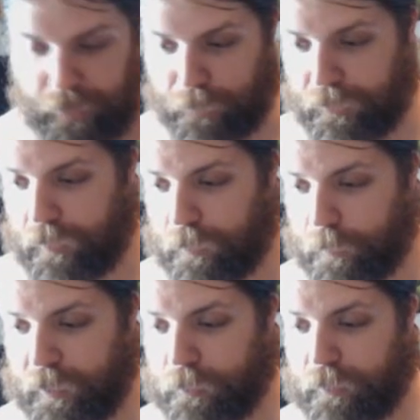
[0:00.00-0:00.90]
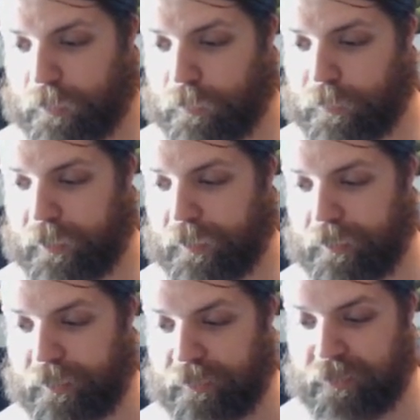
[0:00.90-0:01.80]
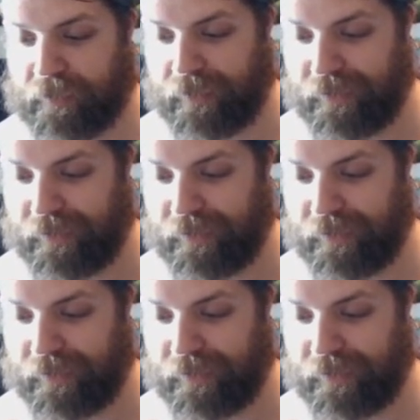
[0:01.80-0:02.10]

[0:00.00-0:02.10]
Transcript: Anyway, the other Planeswalker we're playing is